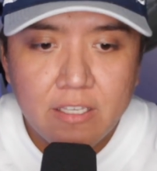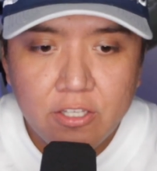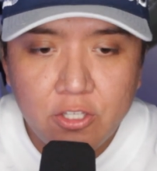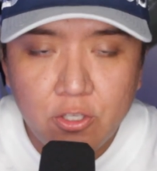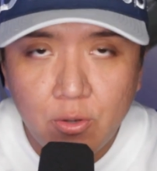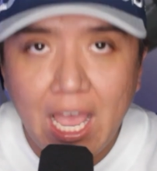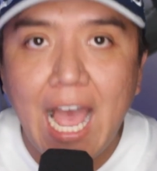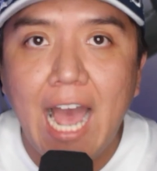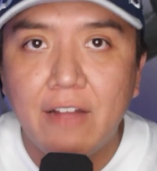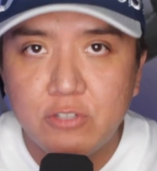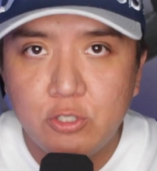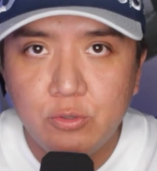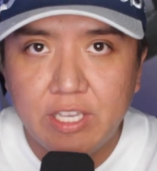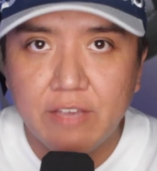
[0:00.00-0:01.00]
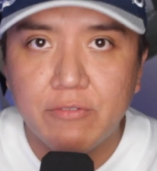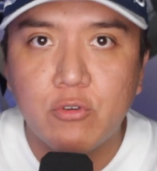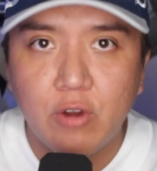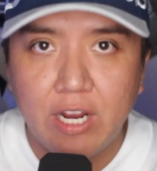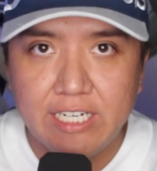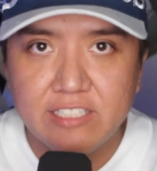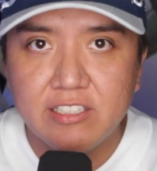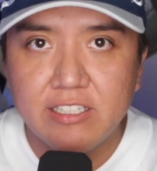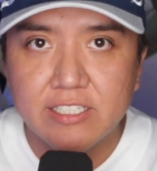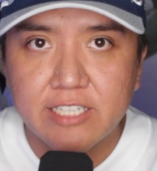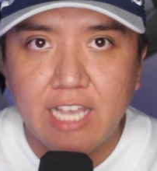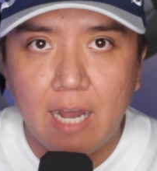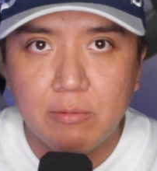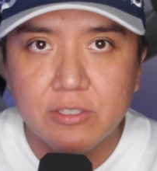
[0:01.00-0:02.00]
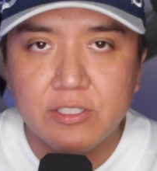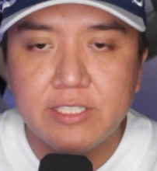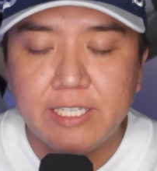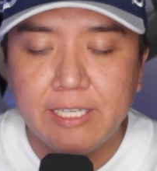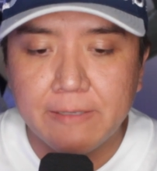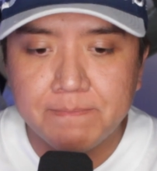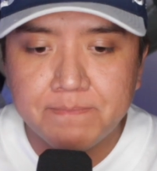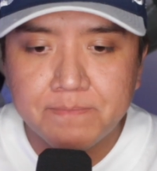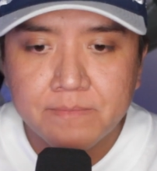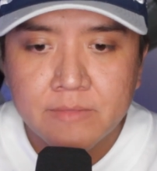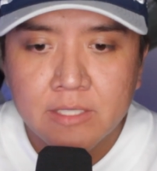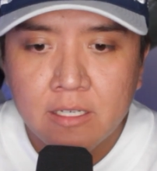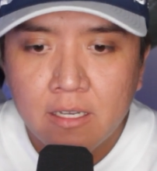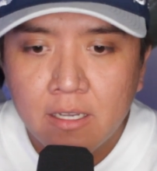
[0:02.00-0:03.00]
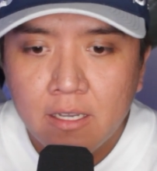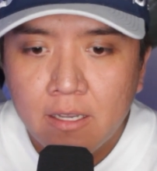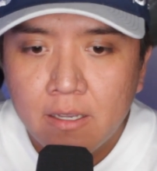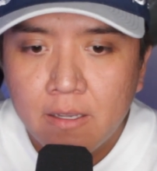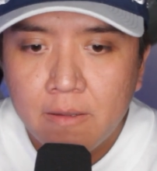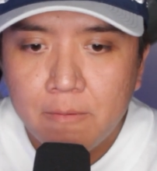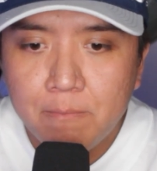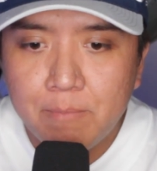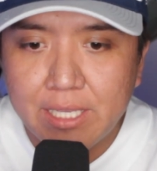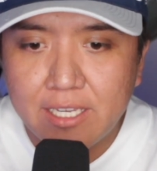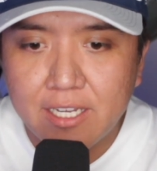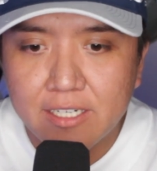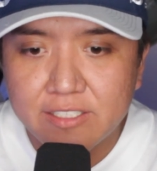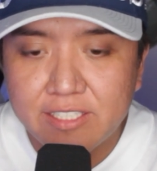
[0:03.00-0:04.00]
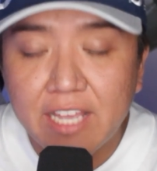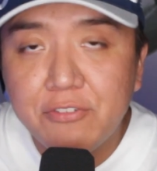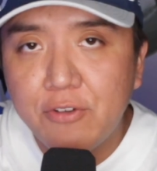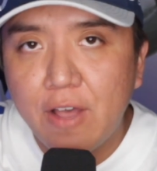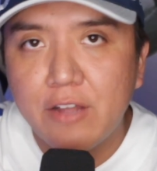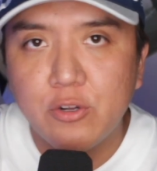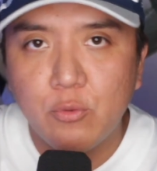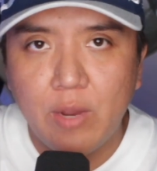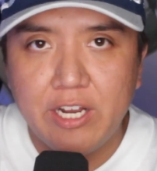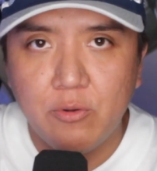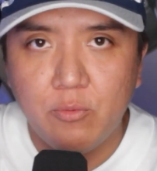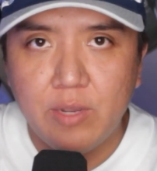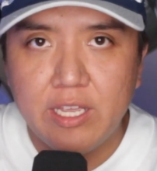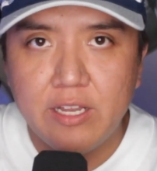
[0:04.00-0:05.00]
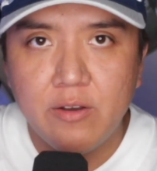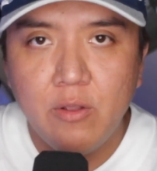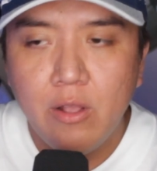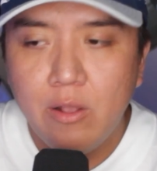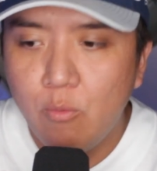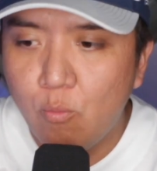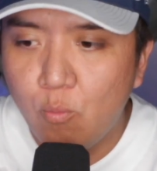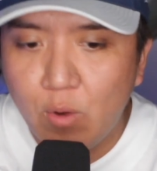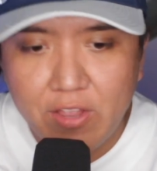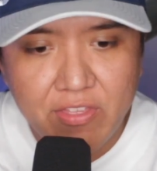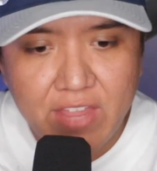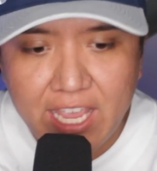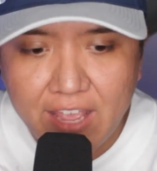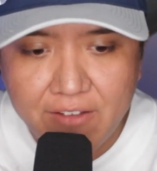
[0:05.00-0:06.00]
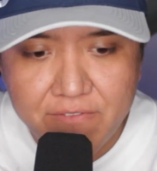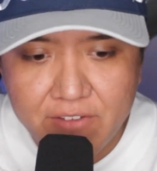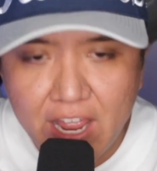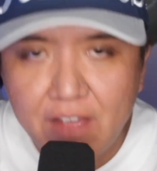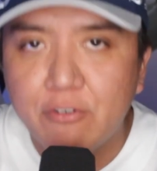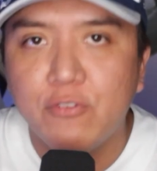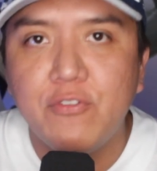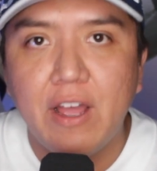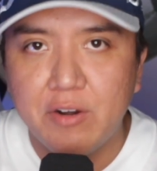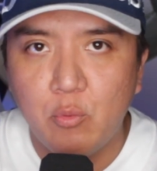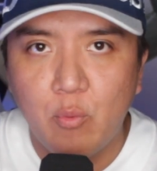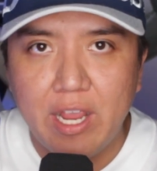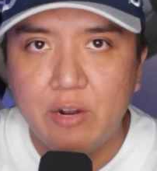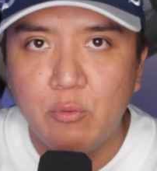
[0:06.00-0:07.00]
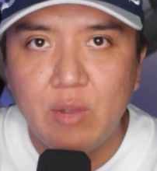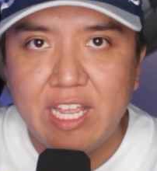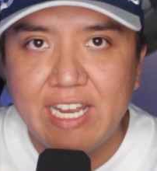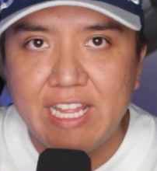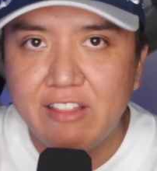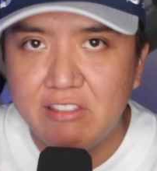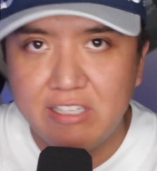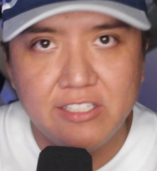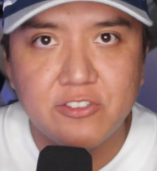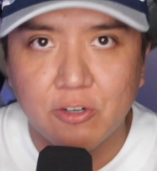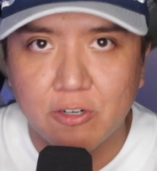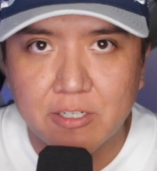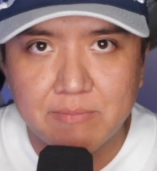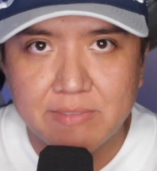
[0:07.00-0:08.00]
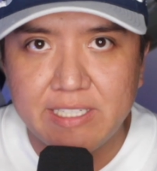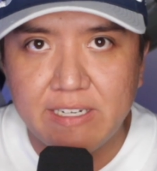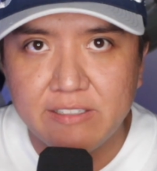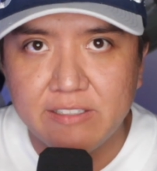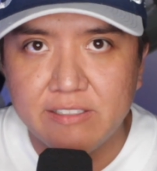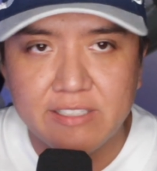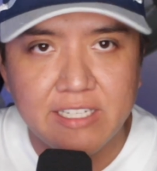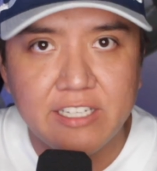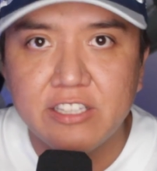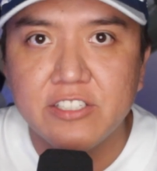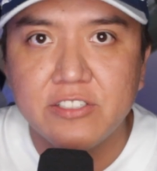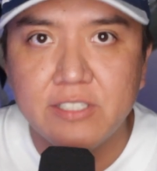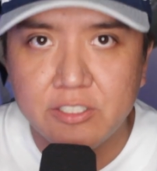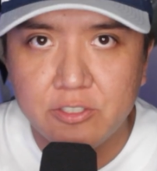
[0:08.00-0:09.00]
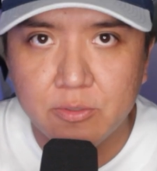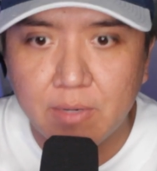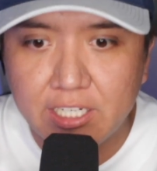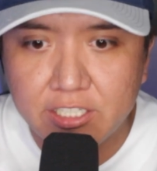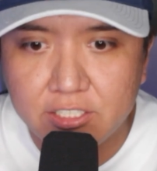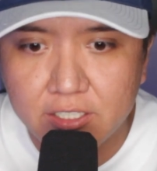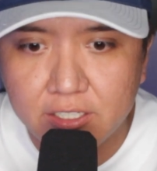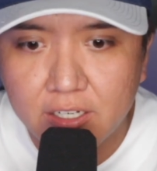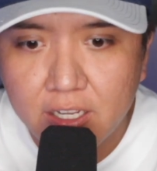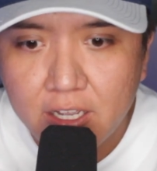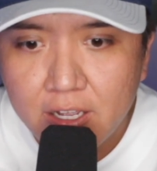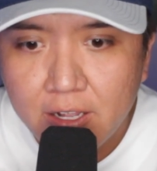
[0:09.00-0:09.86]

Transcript: You have to give credit to this Cowboys team because they found a way to win when they have never found a way to win in these circumstances and in this situation.